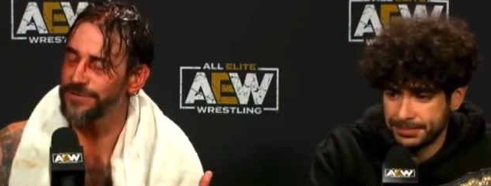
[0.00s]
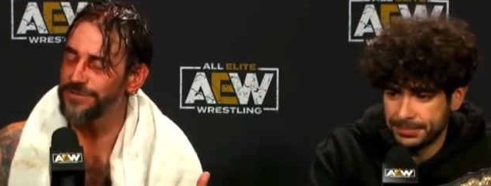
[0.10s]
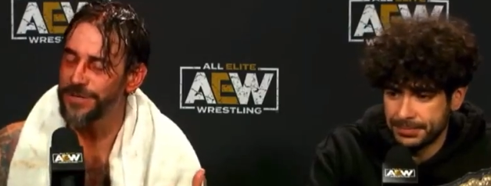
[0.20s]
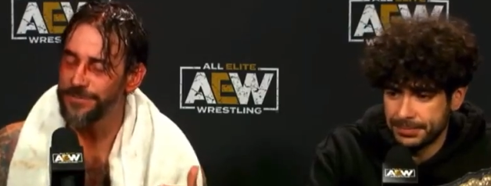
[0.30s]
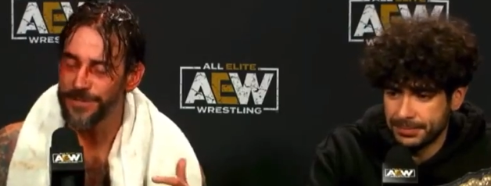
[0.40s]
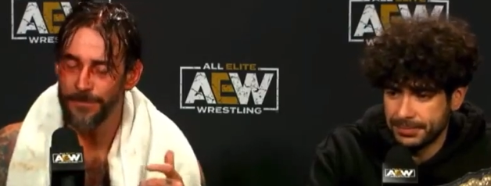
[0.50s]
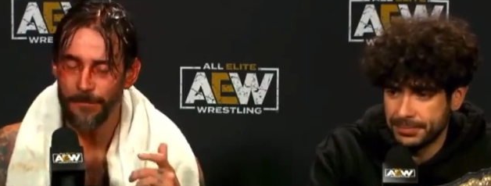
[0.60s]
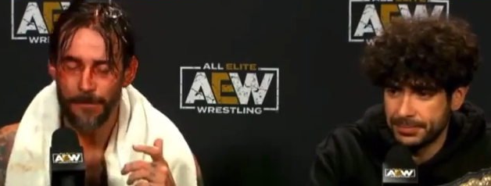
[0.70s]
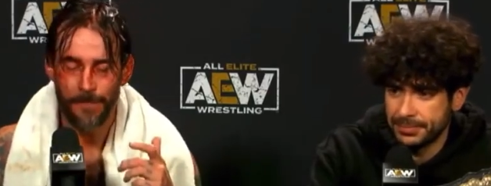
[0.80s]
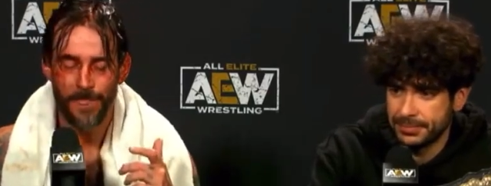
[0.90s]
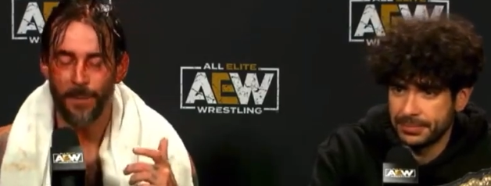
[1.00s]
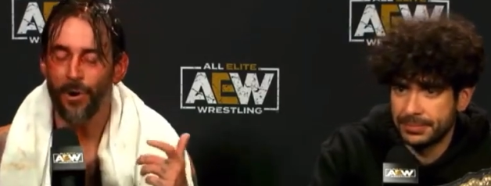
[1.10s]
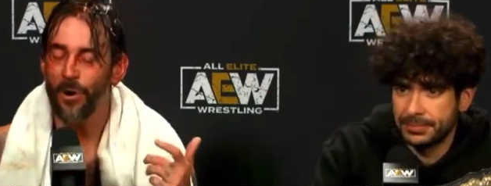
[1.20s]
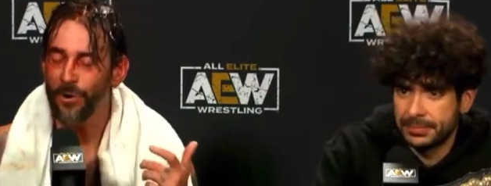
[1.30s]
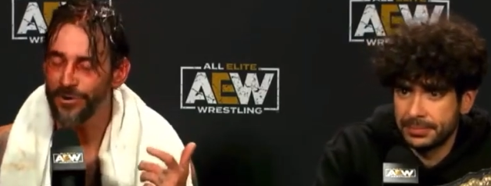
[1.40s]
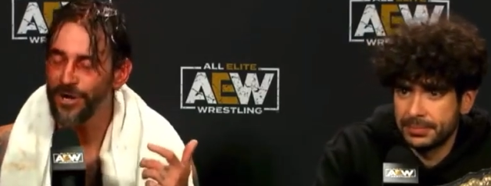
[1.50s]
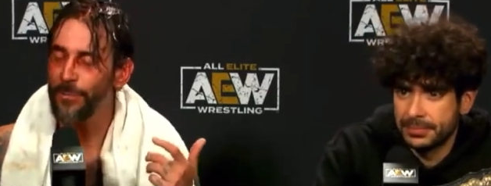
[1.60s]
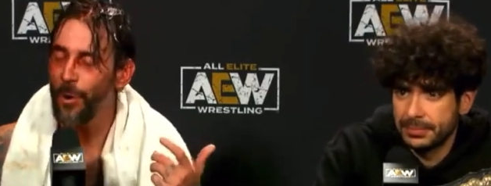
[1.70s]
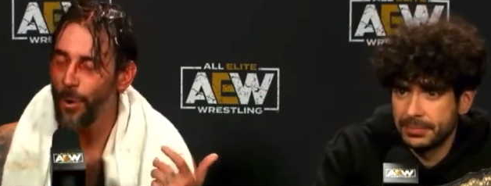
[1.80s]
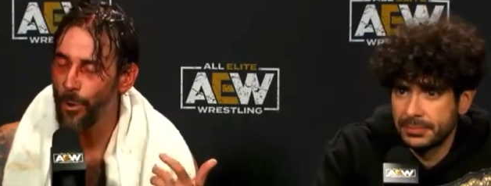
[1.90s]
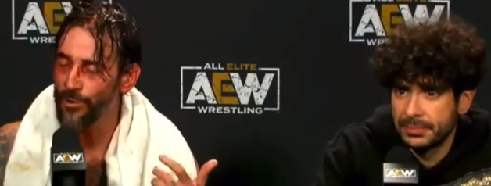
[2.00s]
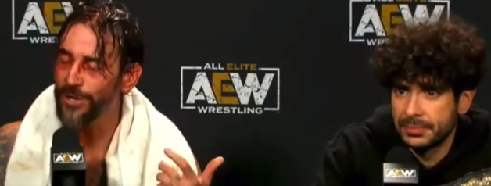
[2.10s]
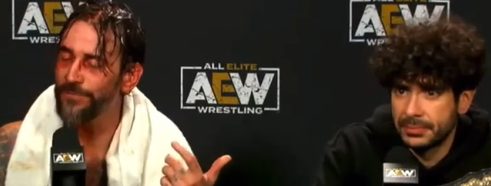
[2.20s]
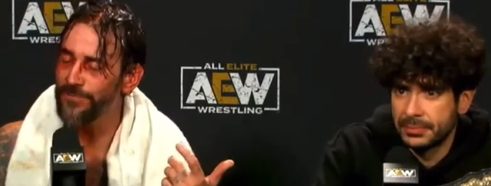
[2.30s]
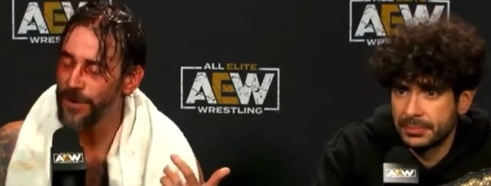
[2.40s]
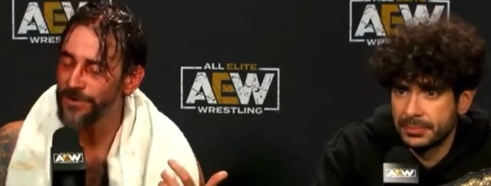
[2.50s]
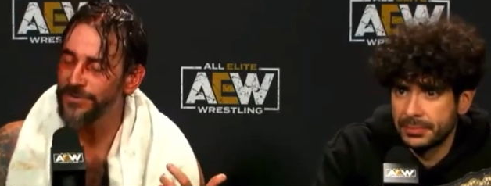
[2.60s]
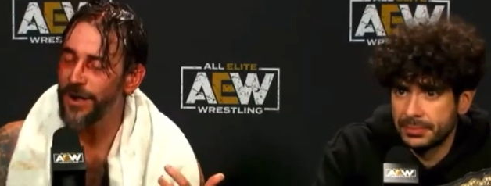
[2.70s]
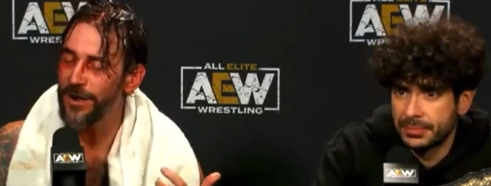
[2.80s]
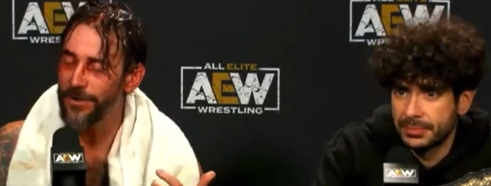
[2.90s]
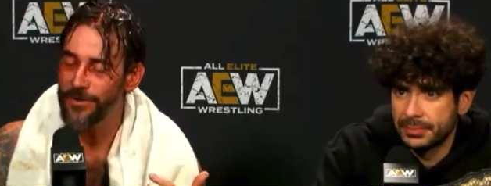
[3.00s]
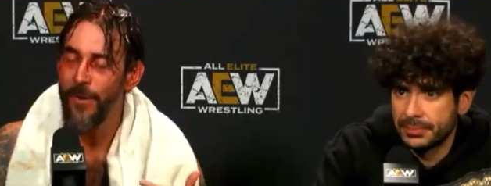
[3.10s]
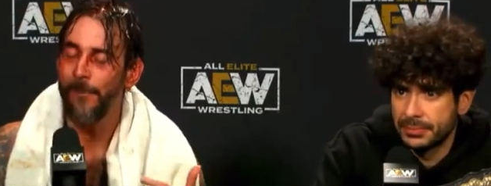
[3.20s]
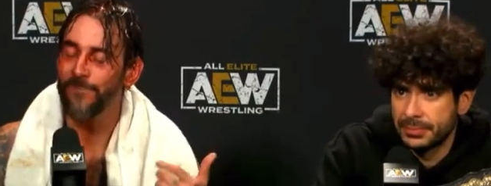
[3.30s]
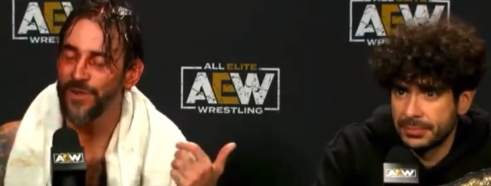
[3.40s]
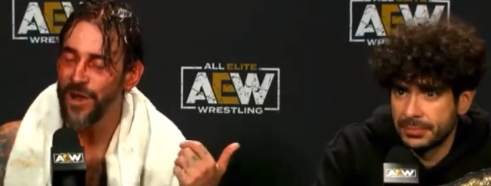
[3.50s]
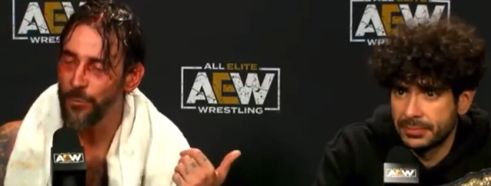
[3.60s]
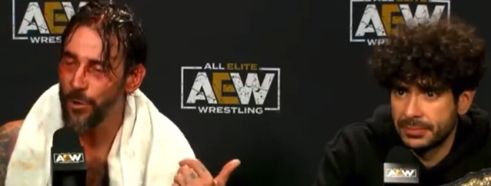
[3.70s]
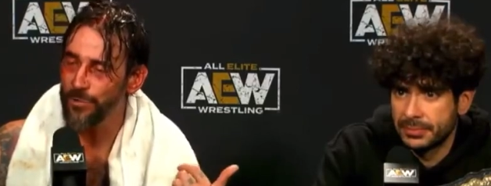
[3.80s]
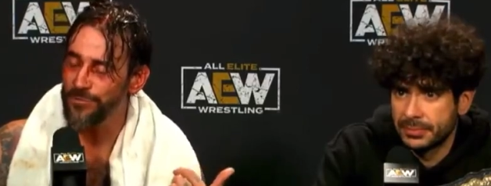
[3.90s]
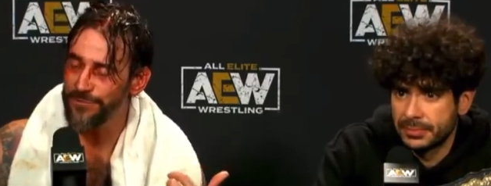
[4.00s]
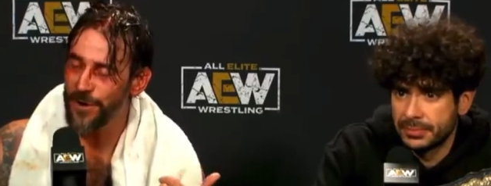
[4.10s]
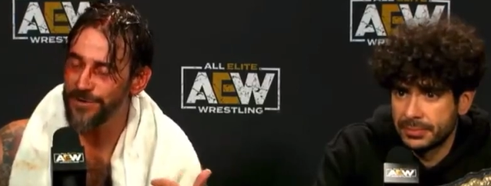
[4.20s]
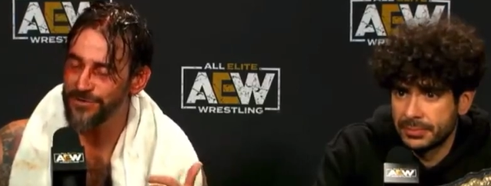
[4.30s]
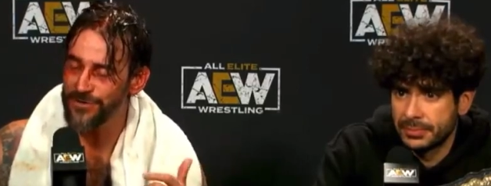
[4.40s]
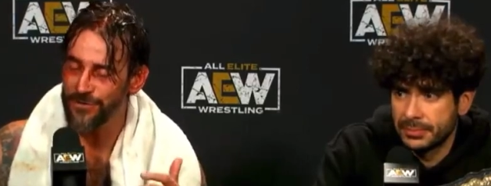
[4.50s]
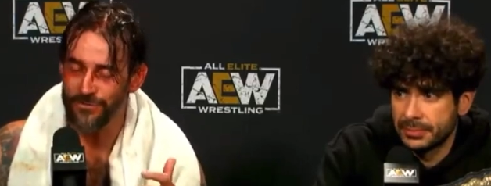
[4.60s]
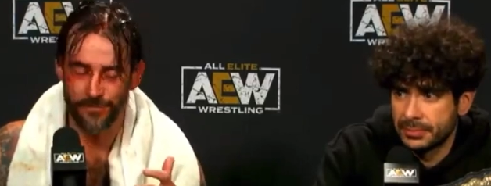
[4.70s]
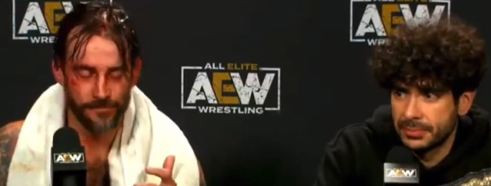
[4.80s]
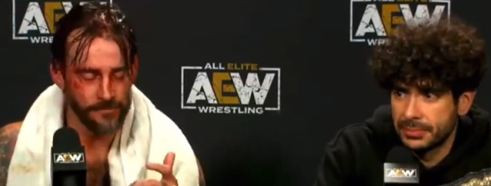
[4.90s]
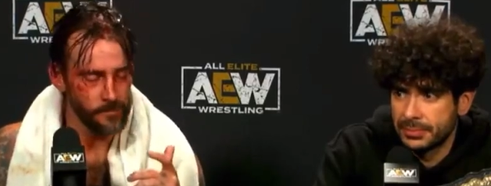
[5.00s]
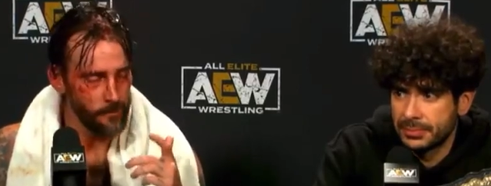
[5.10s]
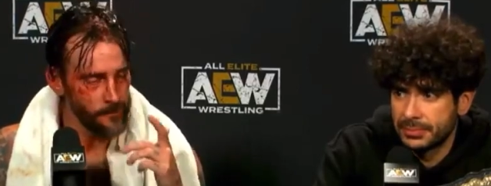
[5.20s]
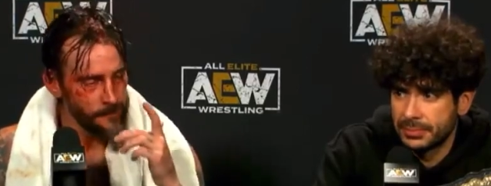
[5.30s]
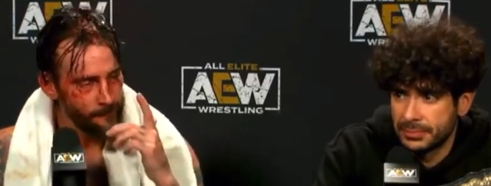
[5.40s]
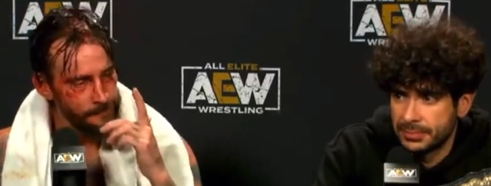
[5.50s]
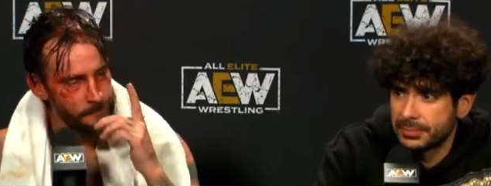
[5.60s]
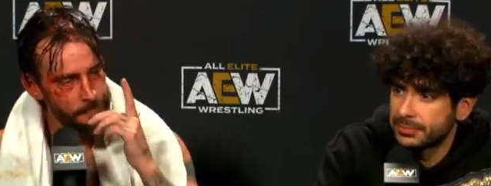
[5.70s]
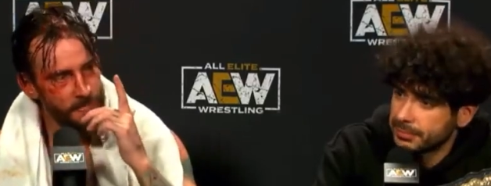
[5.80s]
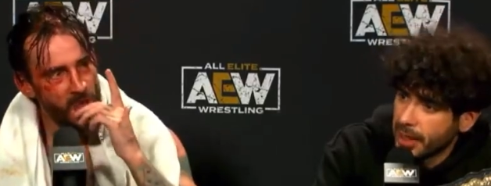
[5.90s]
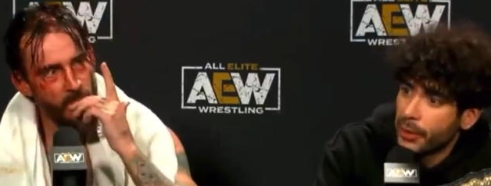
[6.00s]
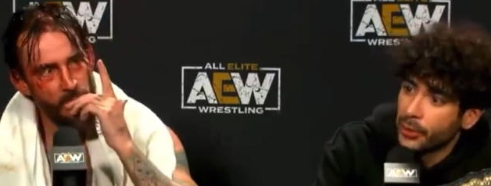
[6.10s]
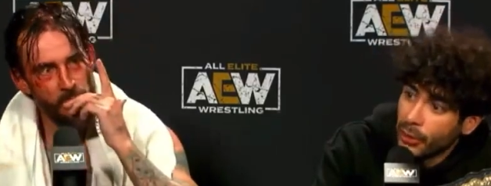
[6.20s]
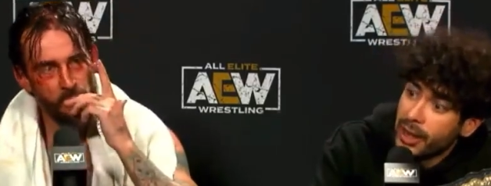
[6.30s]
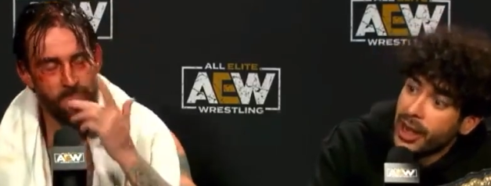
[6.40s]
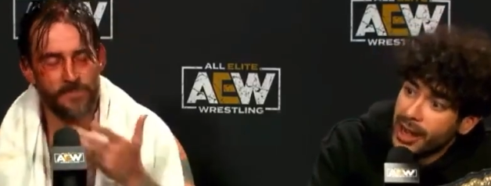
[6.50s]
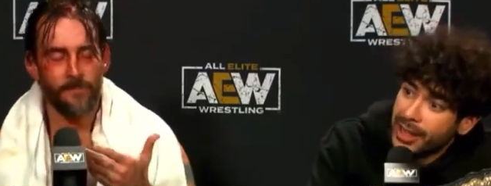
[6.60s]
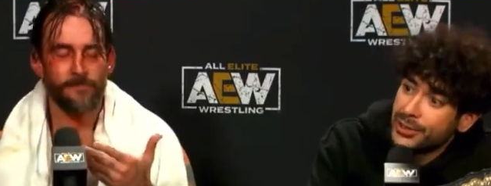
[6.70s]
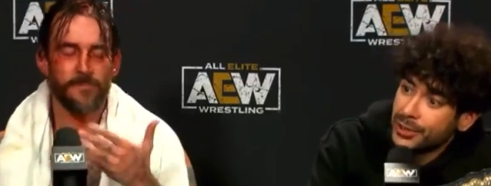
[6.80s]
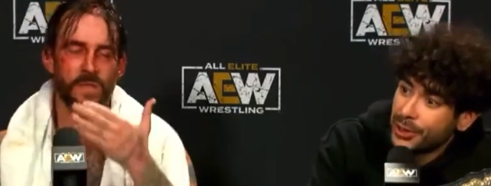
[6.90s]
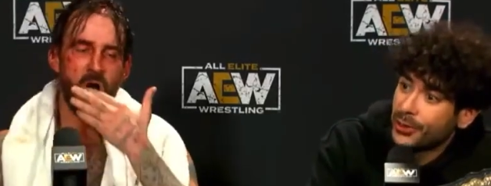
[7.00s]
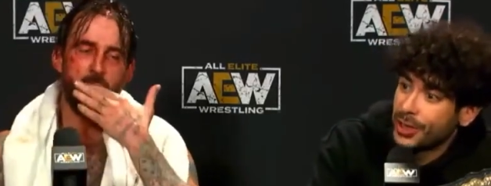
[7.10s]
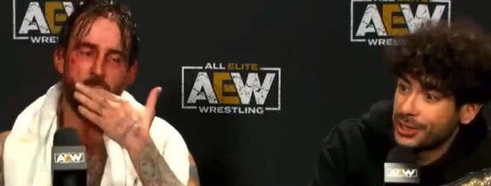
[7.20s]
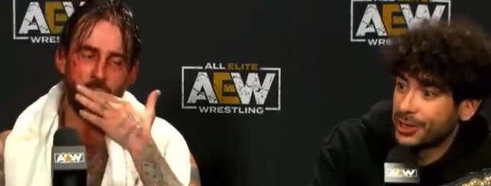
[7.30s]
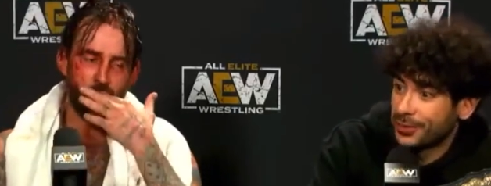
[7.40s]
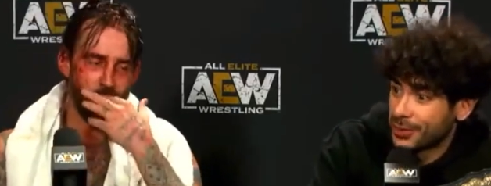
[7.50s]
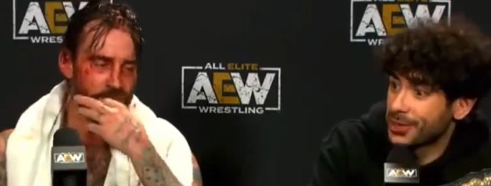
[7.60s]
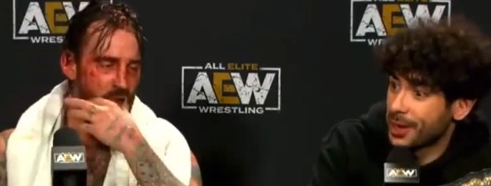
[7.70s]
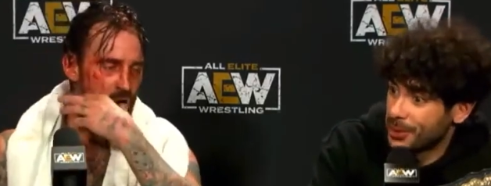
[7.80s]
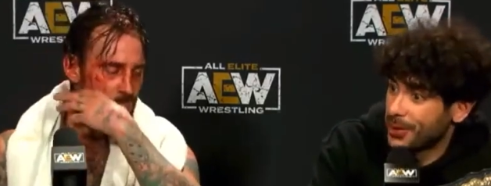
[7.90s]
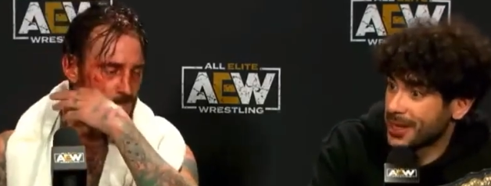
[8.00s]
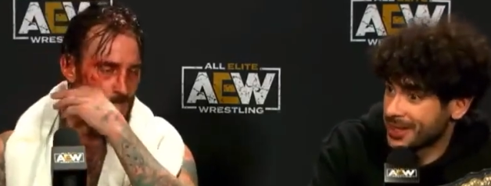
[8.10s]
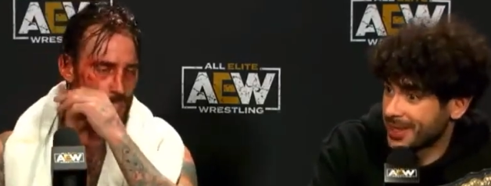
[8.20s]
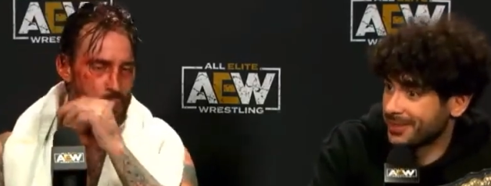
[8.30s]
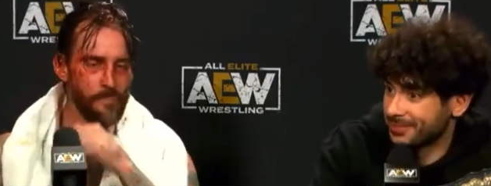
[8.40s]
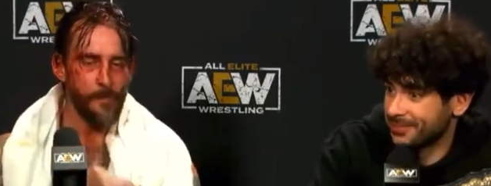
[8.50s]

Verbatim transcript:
Speaker 1: snippy. I'm hurt and I'm old and I'm fucking tired and I work with fucking children.
Speaker 2: I regret not answering your question the first time you asked it.